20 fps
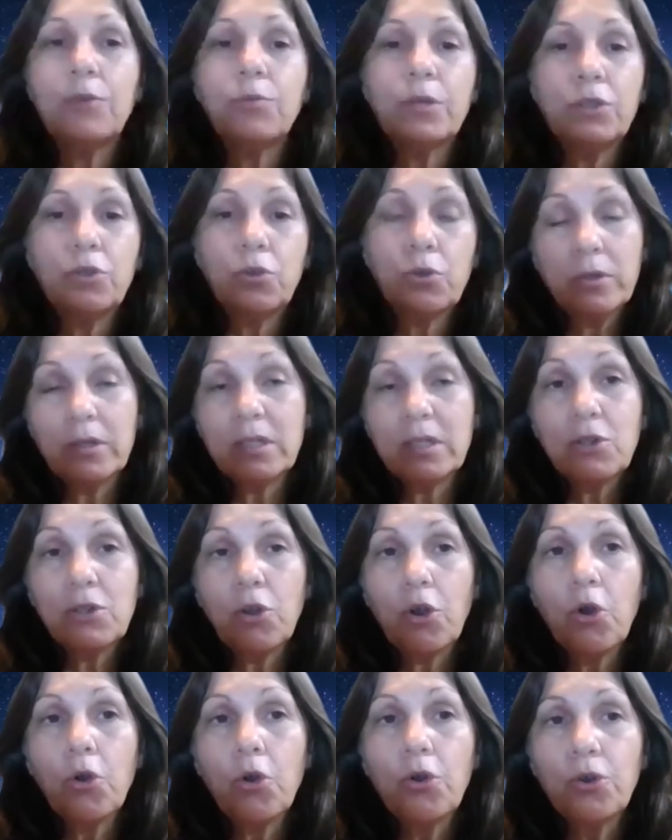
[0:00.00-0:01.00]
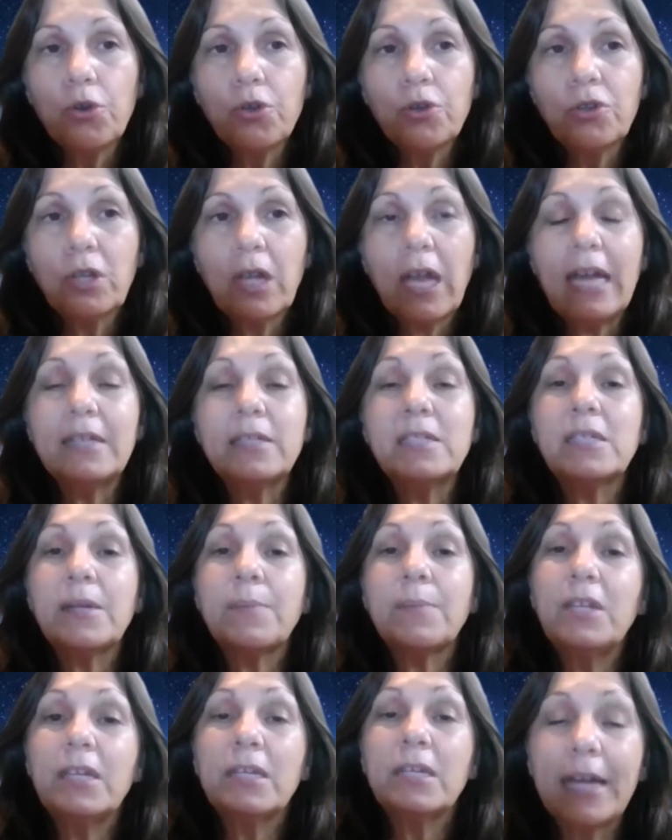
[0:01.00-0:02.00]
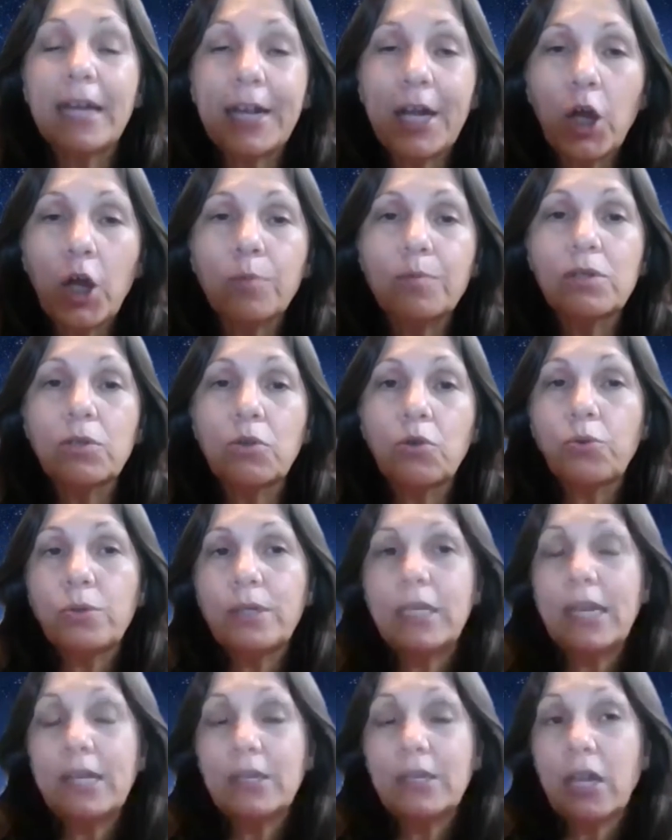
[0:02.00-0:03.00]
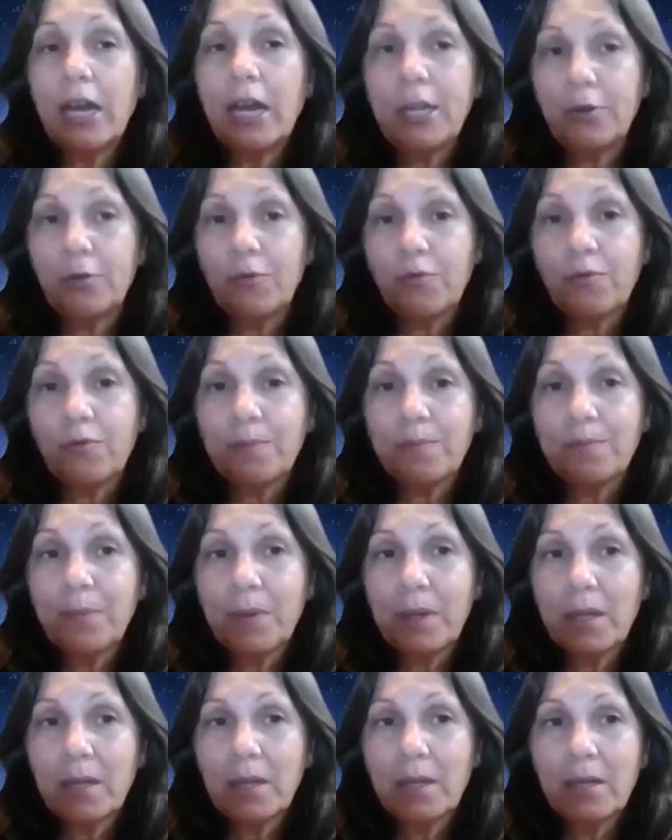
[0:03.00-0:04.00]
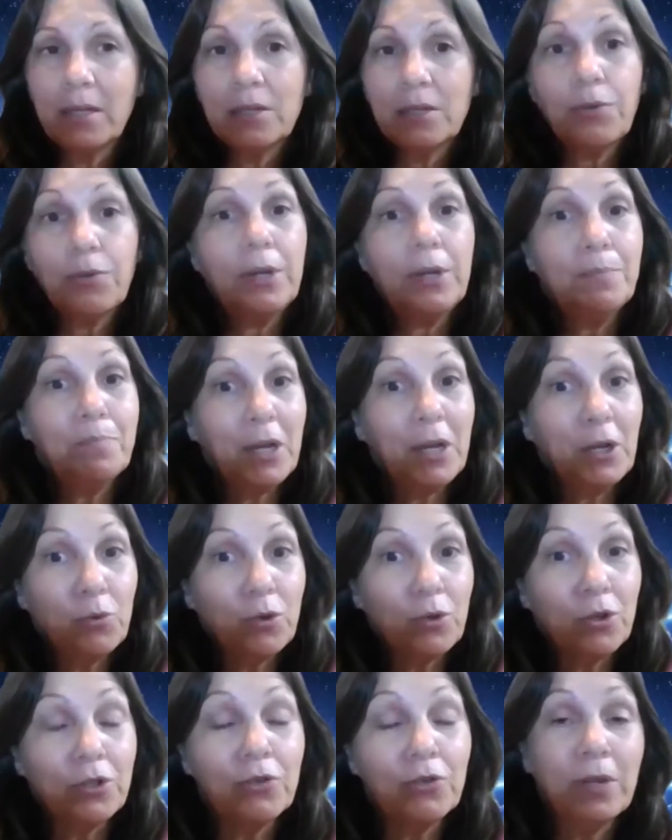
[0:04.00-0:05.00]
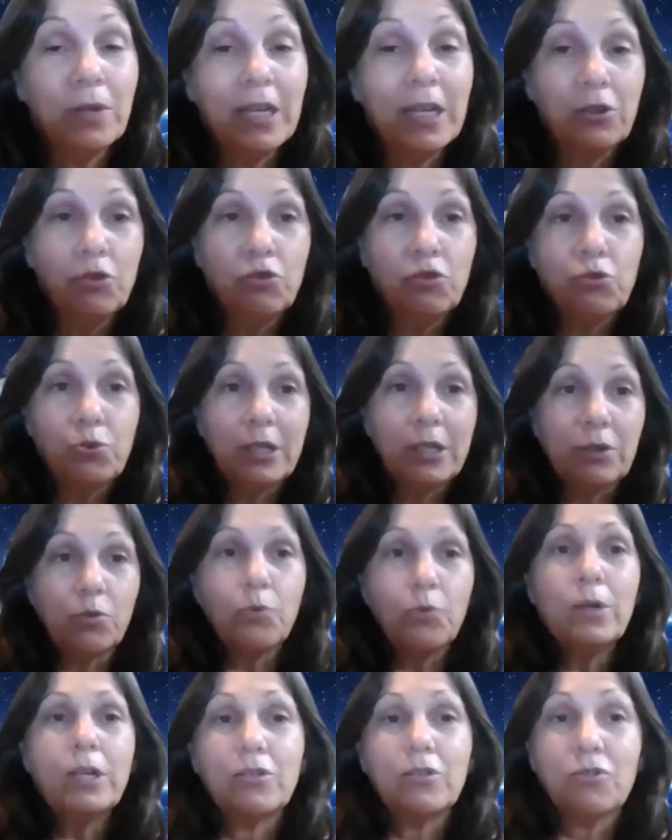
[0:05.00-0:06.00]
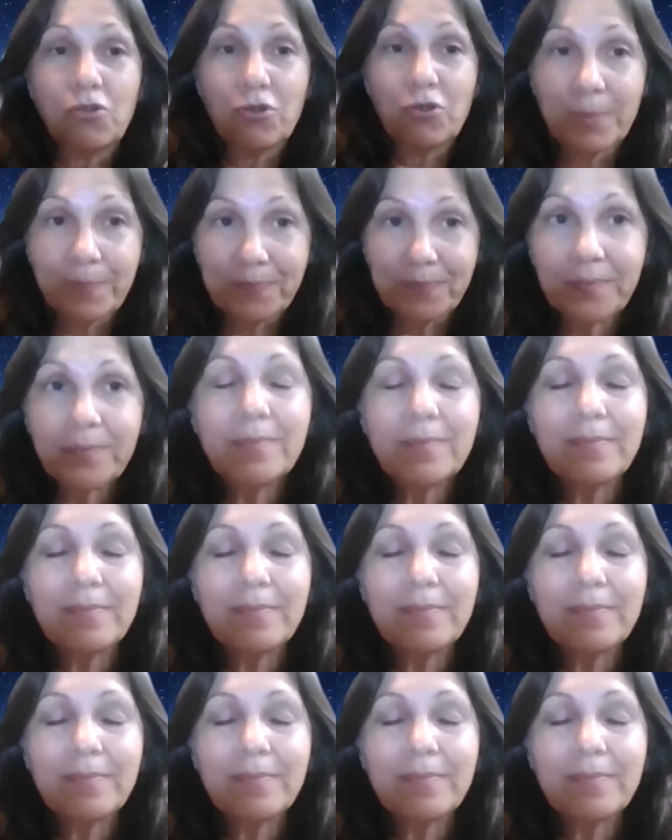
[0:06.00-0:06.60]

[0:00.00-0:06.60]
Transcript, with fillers: and returns to earth as something that helps create life. It's very mineral and nutrient rich.